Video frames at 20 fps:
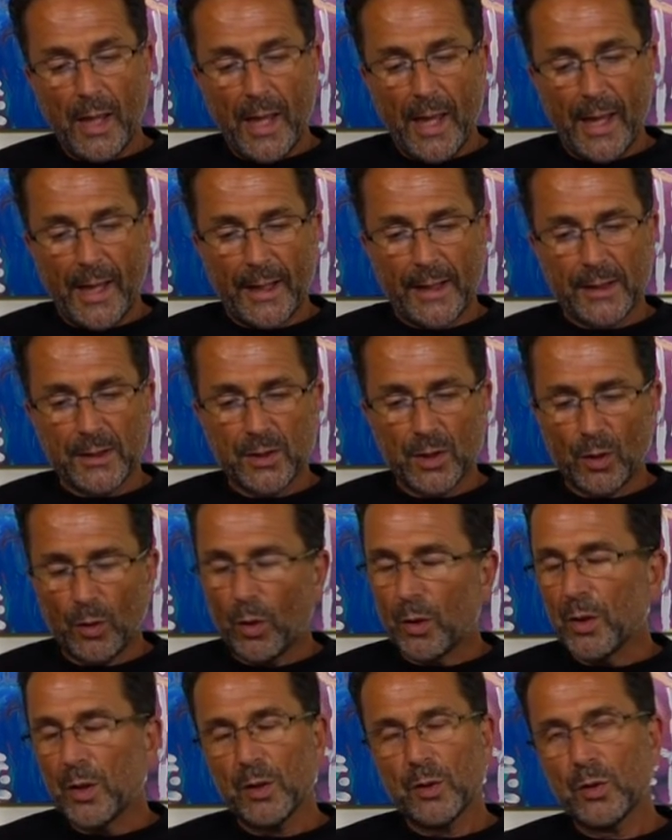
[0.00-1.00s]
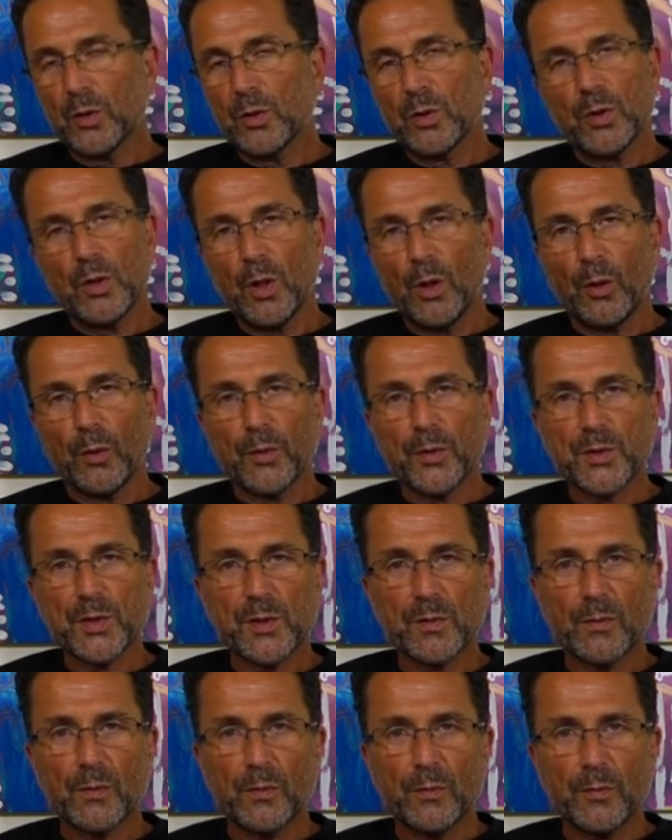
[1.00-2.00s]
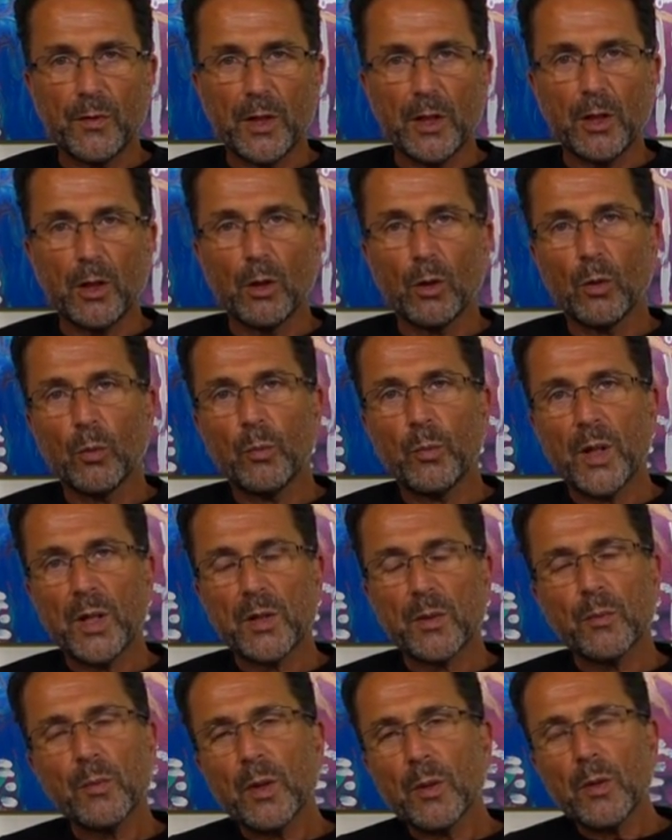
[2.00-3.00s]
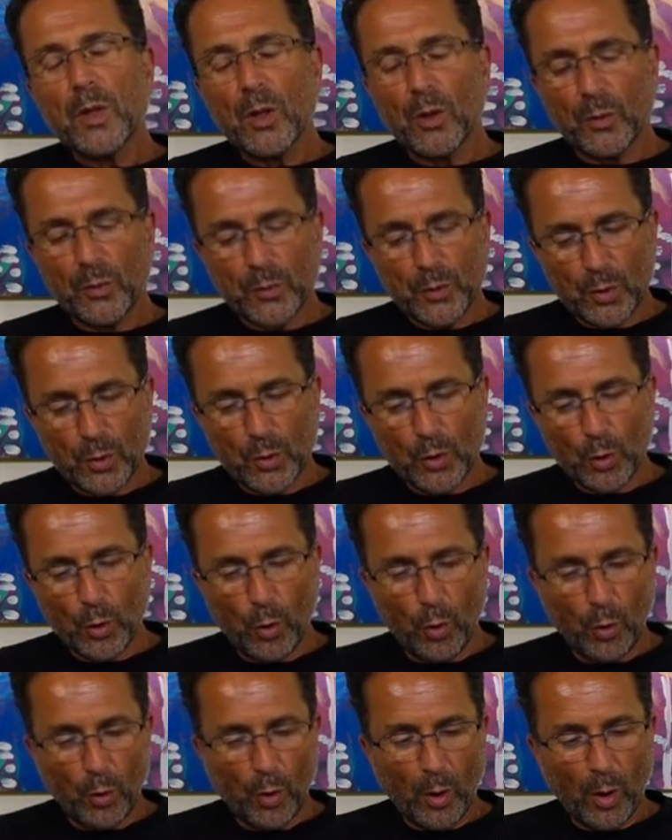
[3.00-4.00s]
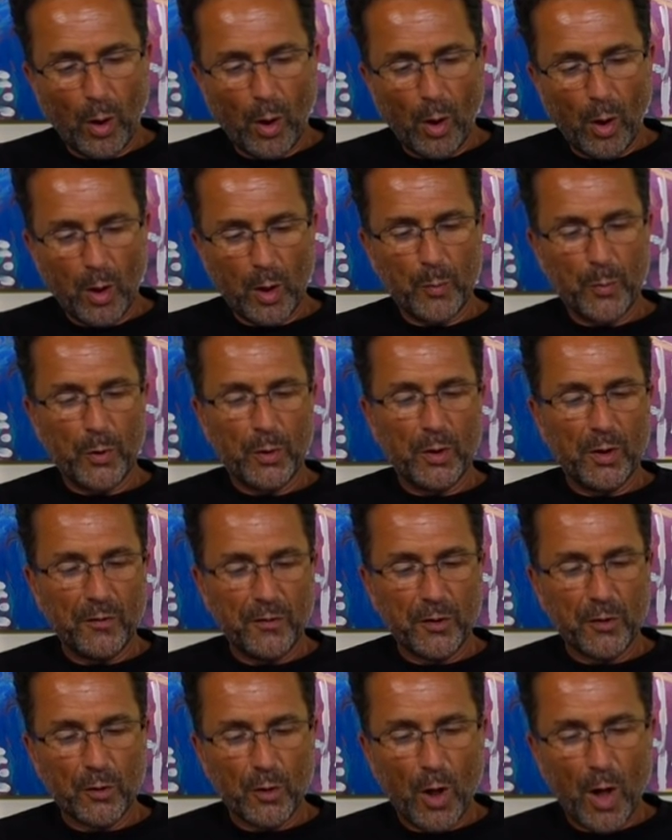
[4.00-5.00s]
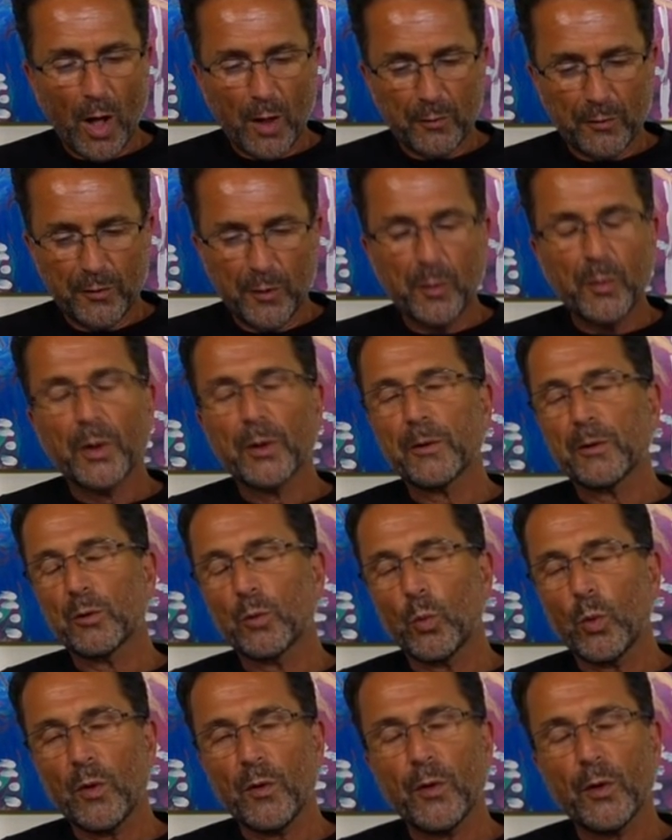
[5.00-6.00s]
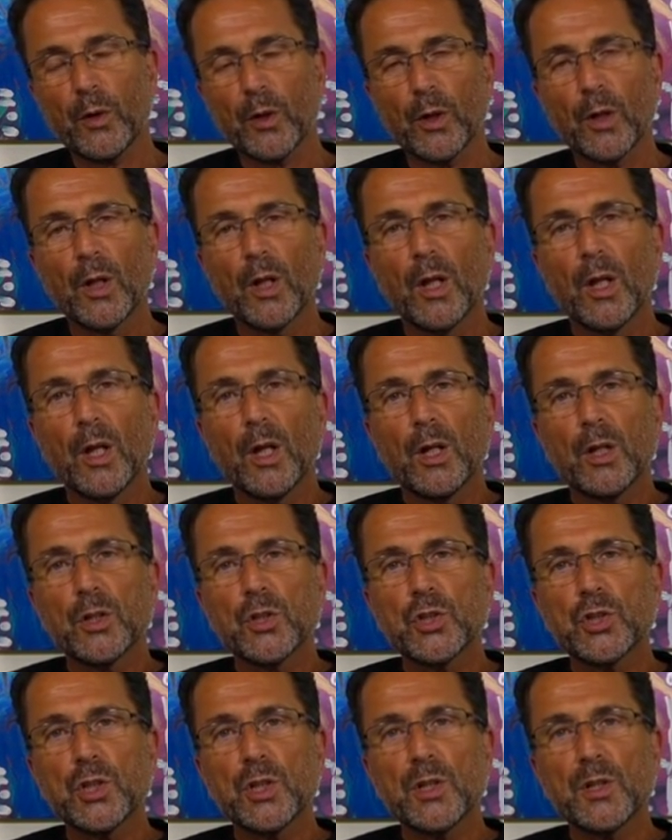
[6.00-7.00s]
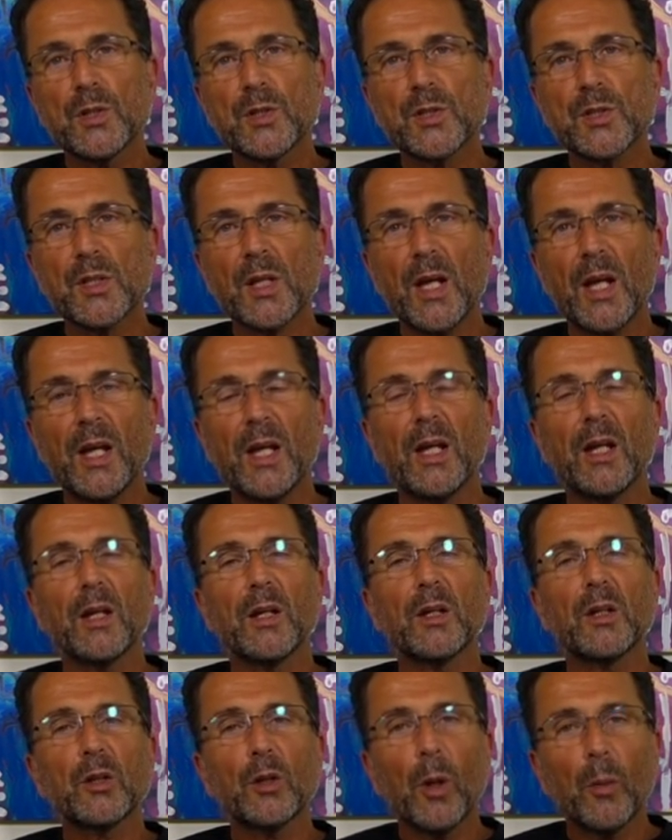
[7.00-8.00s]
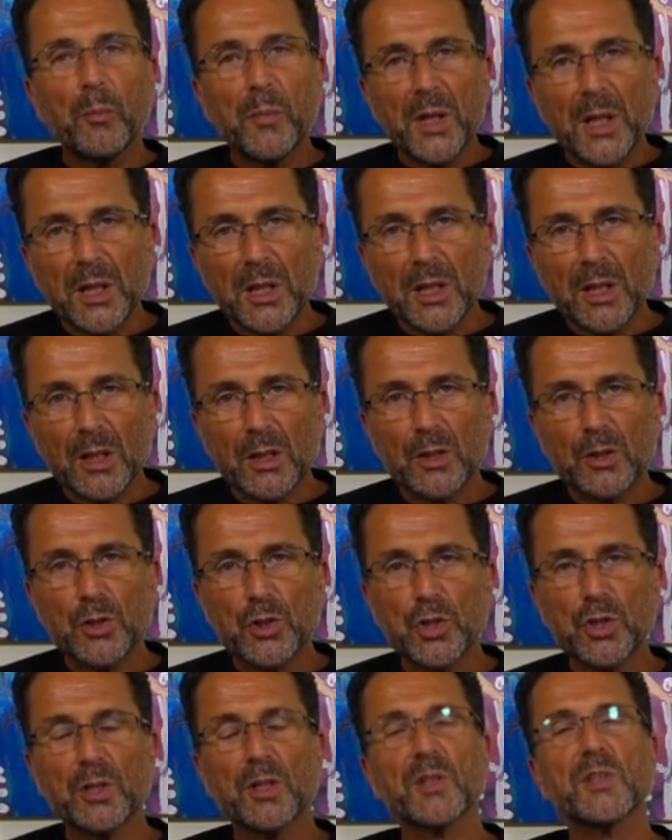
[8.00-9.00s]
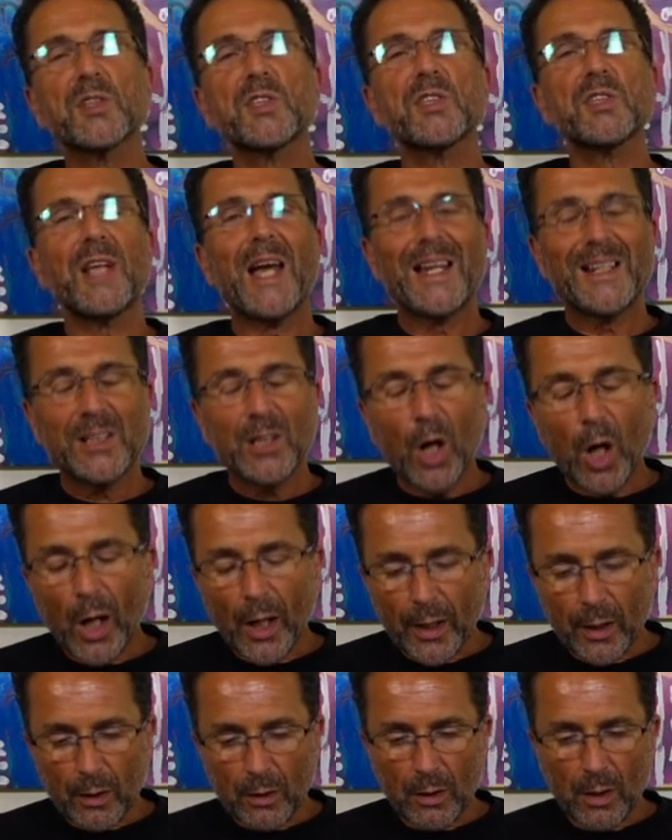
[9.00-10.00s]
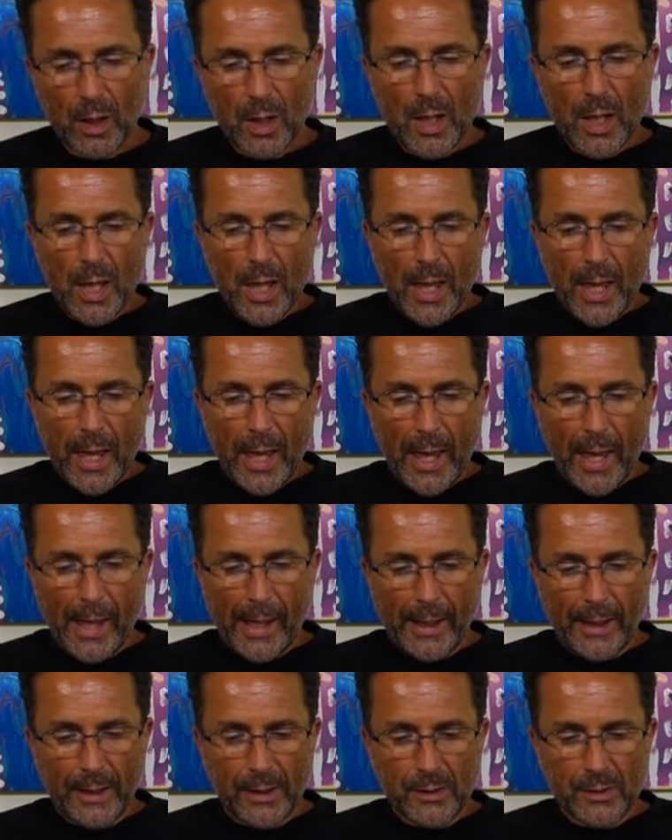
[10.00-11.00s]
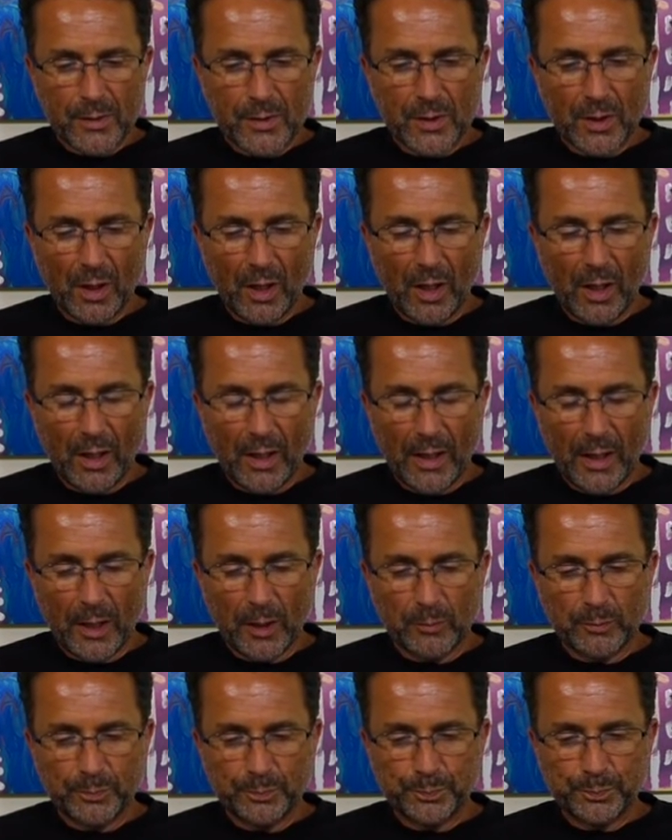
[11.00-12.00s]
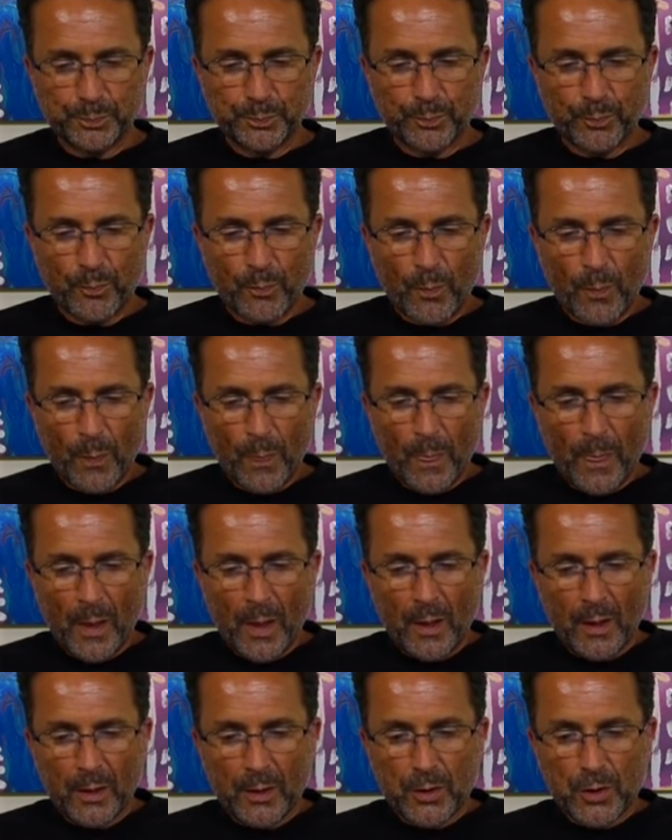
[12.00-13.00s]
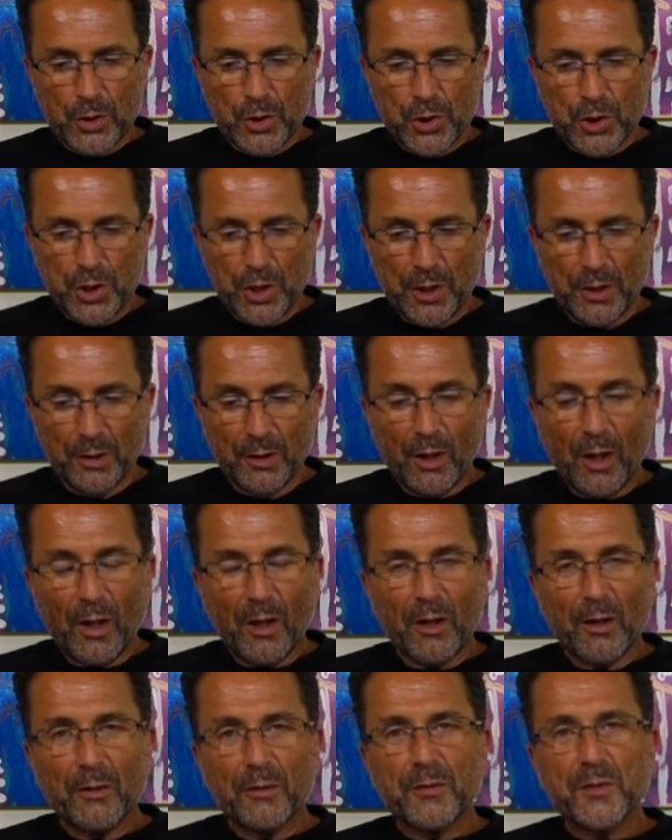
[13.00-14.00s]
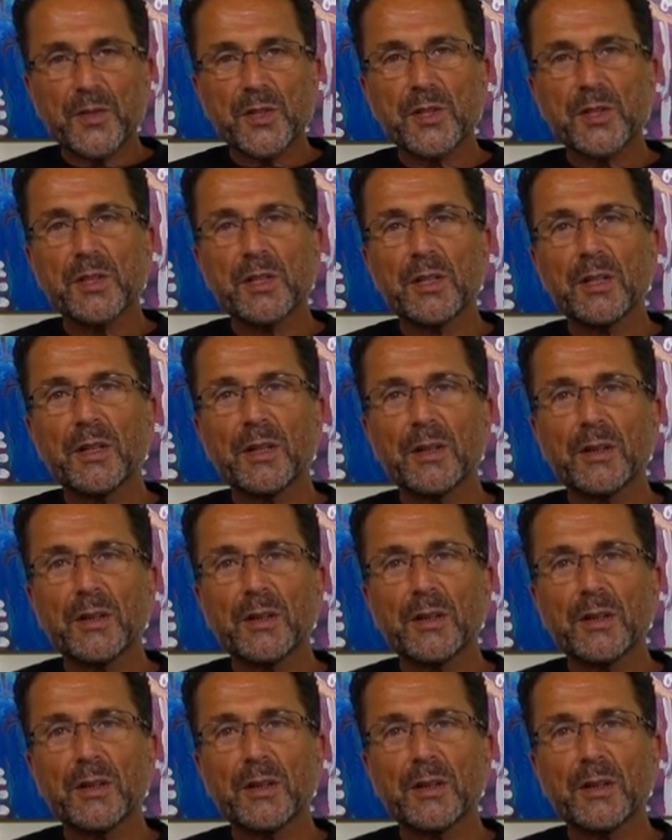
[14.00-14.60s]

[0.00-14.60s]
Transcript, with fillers: and uh, you know this video. You know Nicole Arbour, if you're not familiar with her, she's a comedian. She does satire, and um, she loves